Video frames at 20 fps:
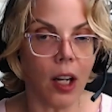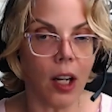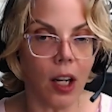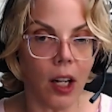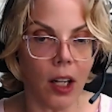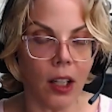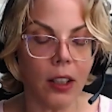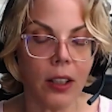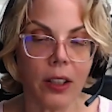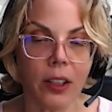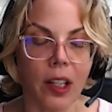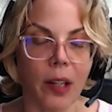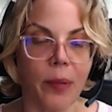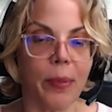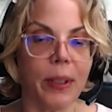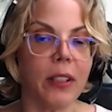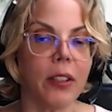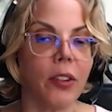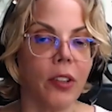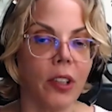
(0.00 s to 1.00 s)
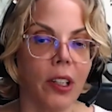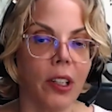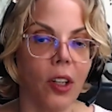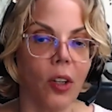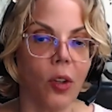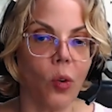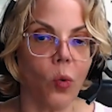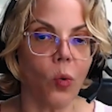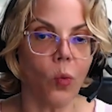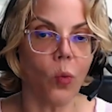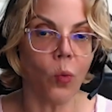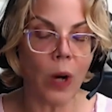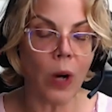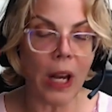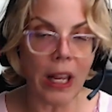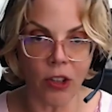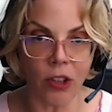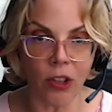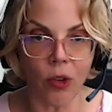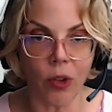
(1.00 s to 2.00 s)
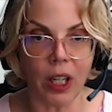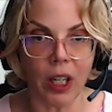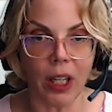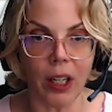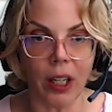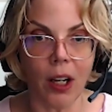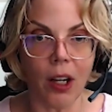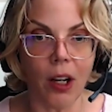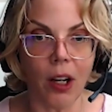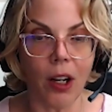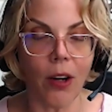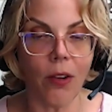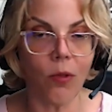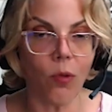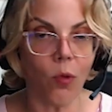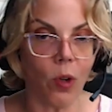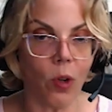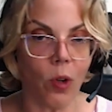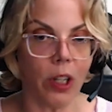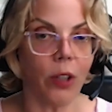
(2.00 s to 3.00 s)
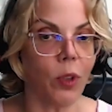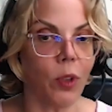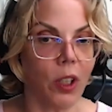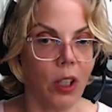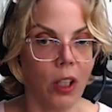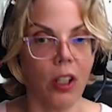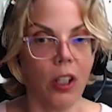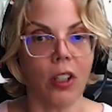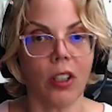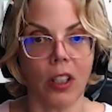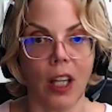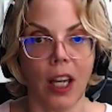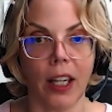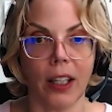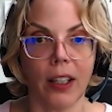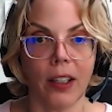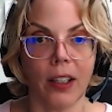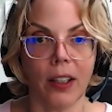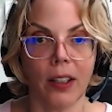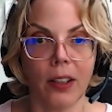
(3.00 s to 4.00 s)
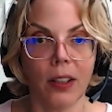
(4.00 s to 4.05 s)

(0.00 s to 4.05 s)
color and material rendering of what it would look like.